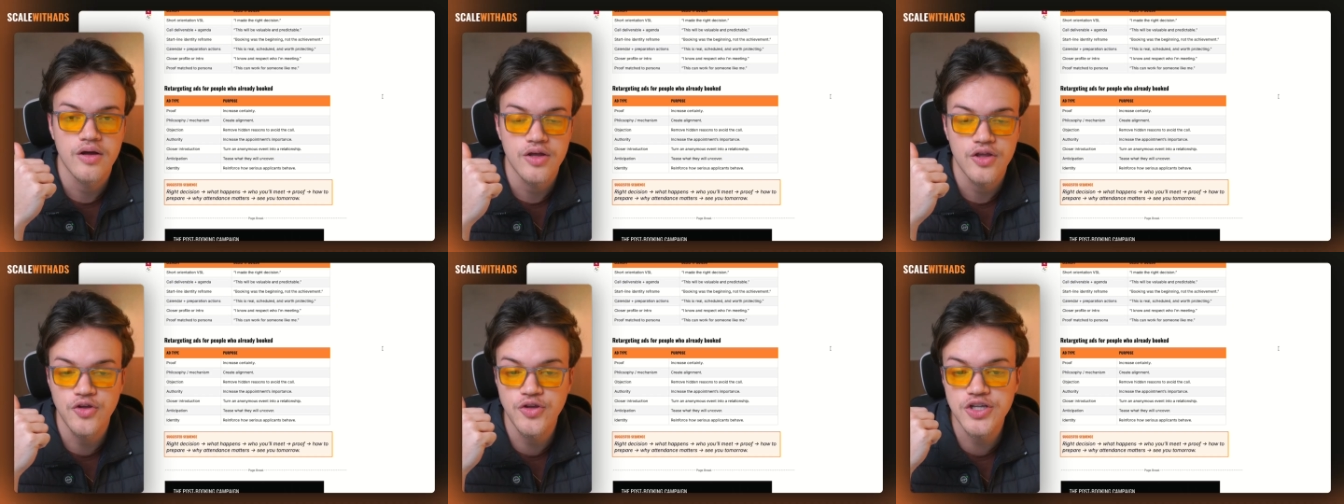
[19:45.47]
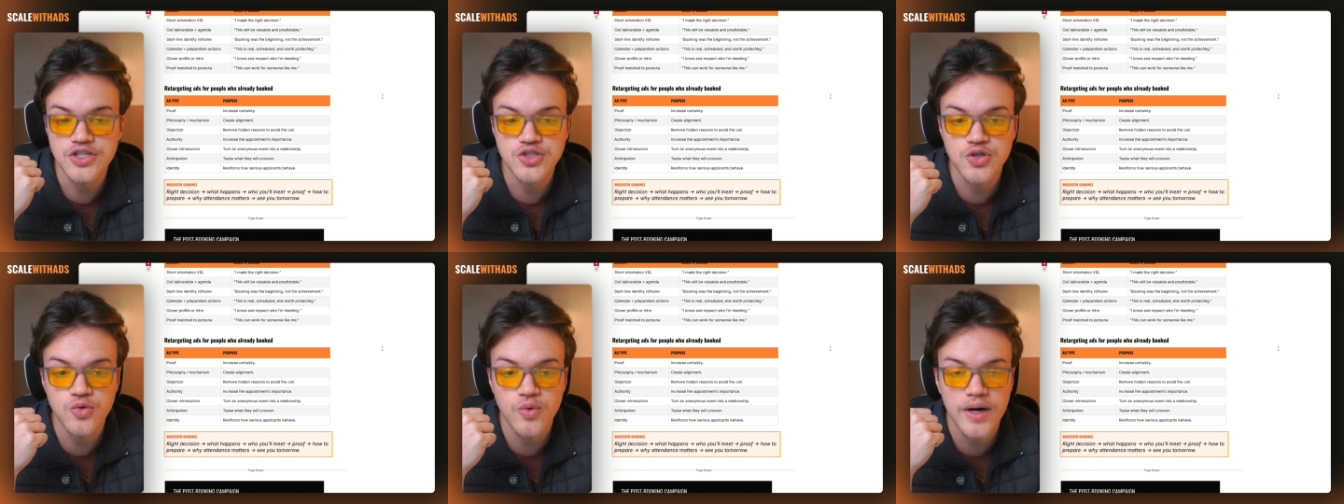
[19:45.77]
you
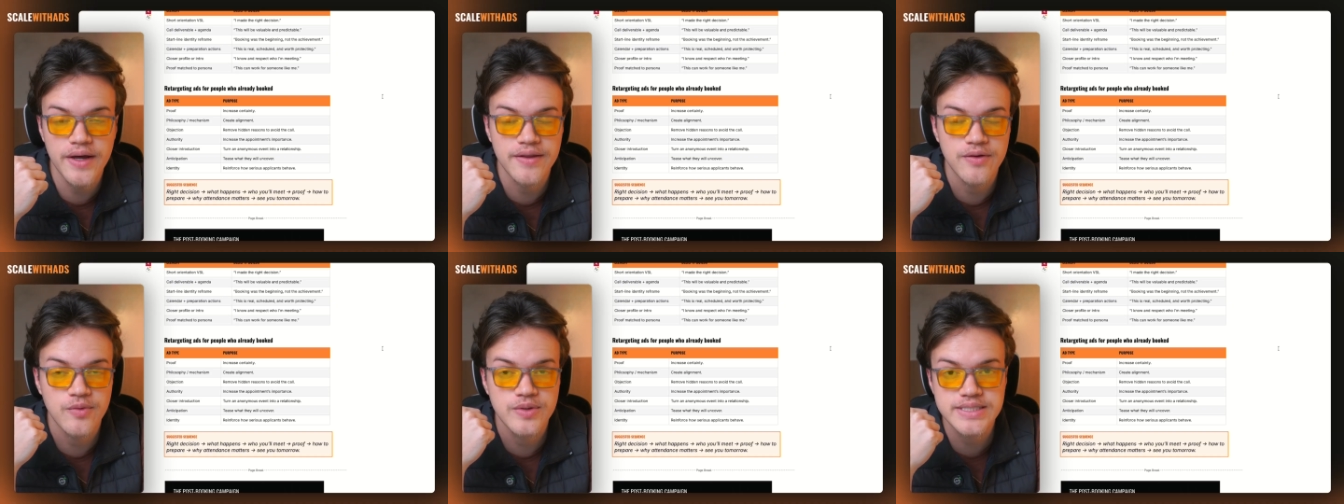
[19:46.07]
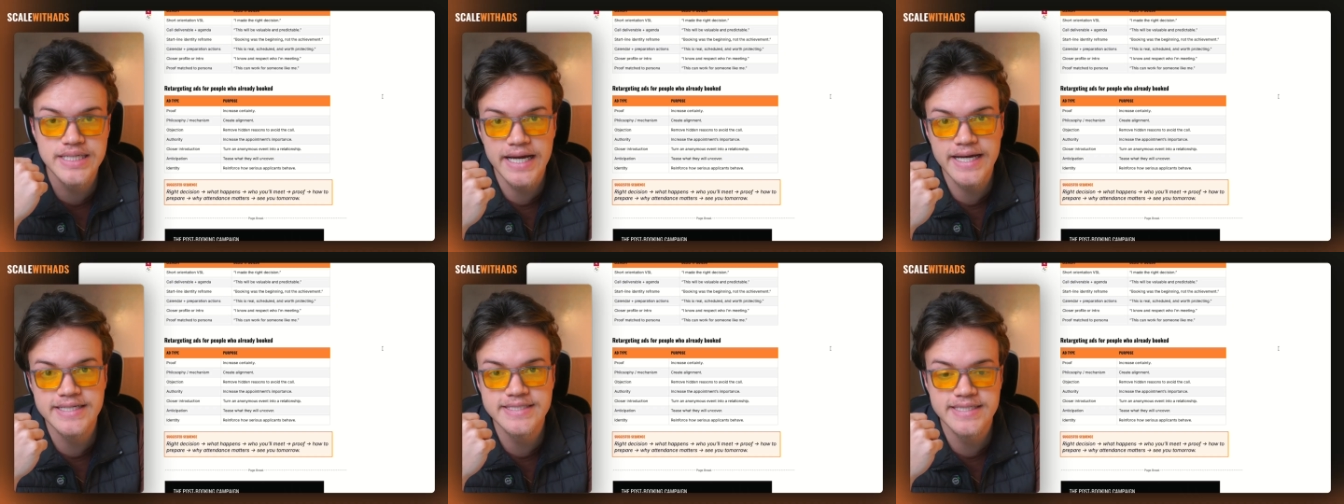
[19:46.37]
need to run
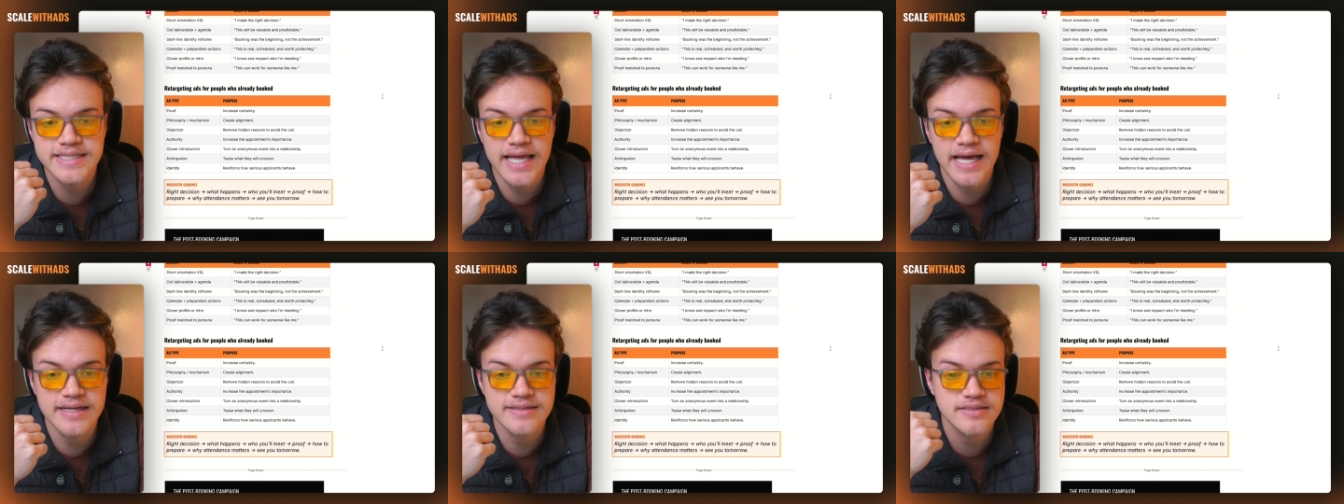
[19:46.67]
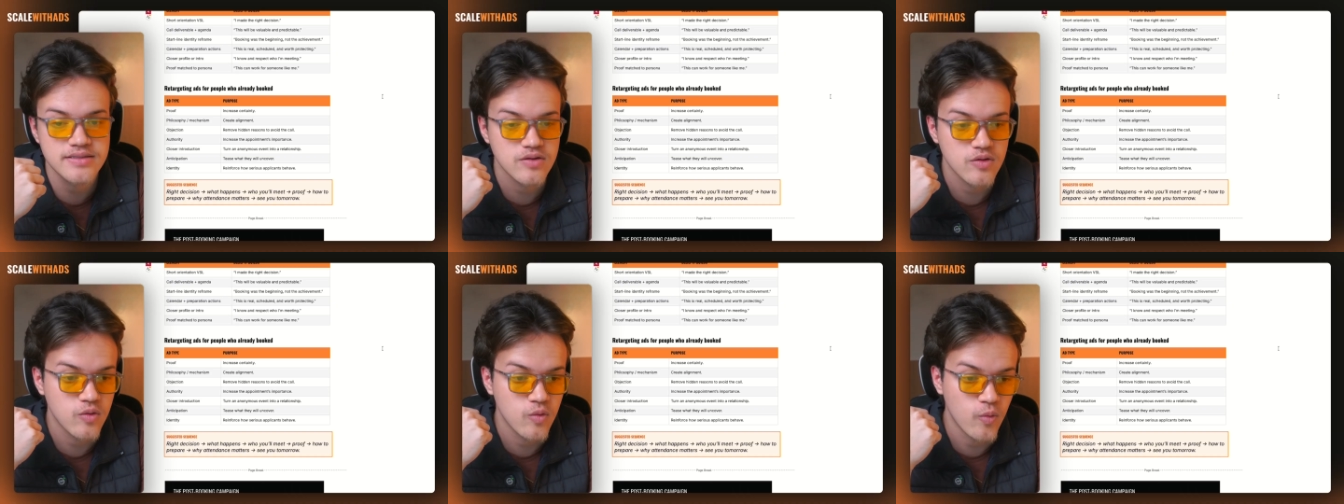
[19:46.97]
retargeting
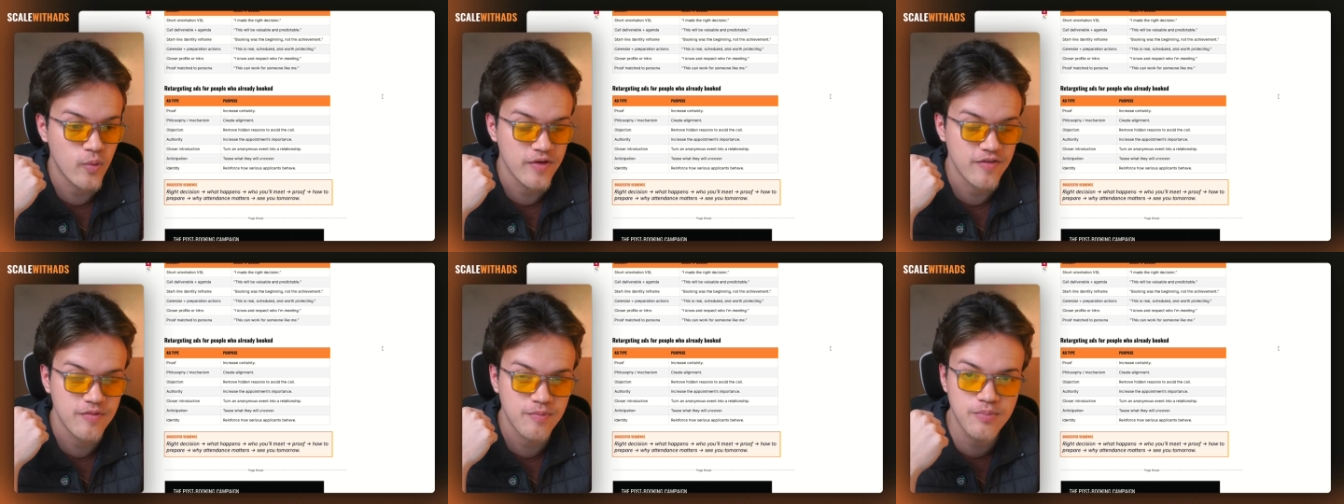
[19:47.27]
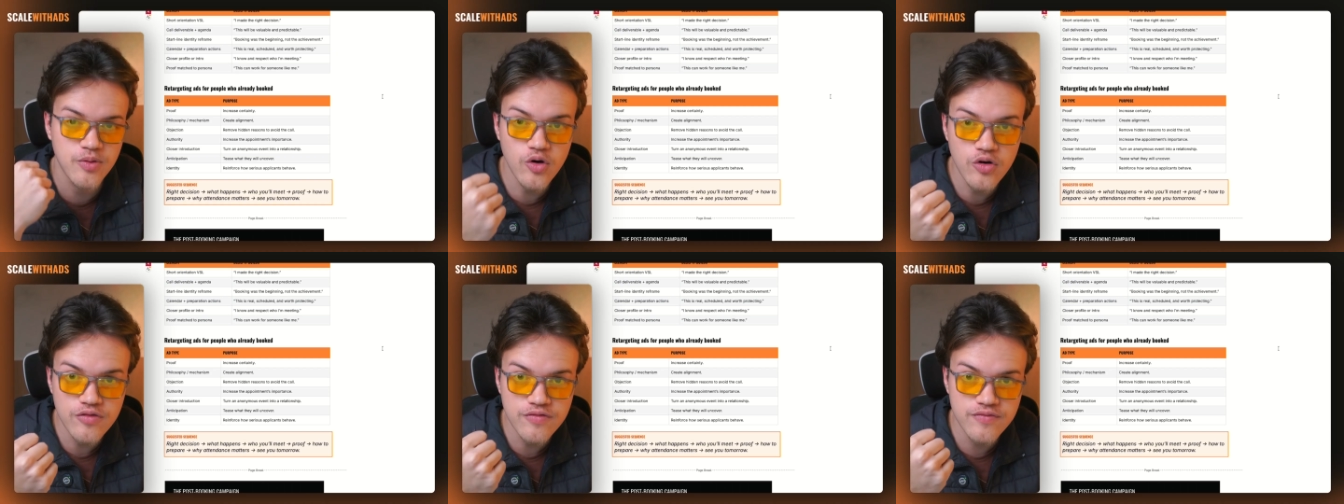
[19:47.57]
ads with
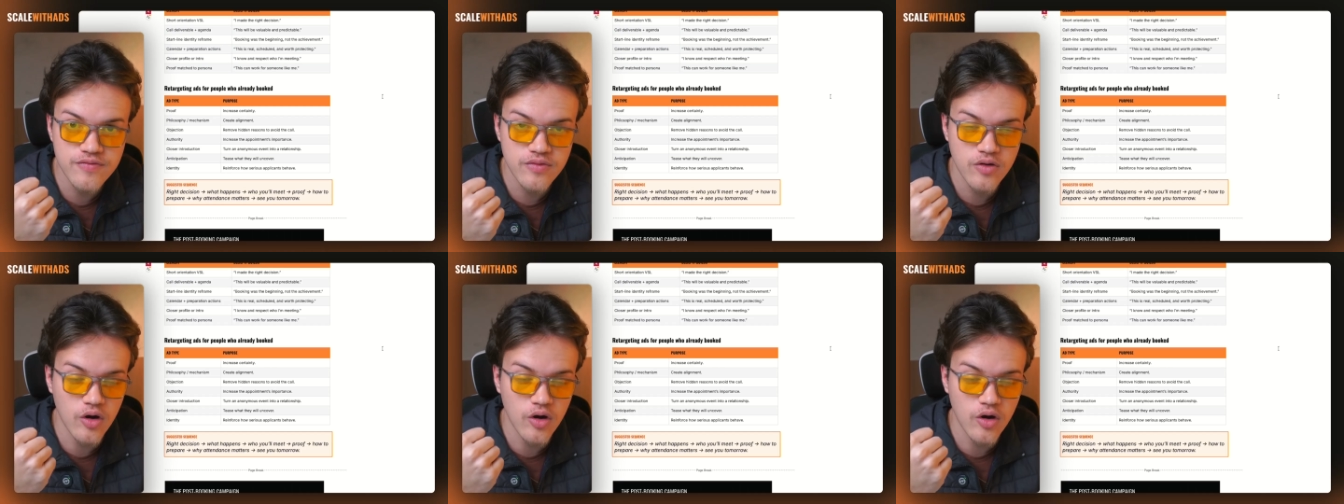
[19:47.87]
proof,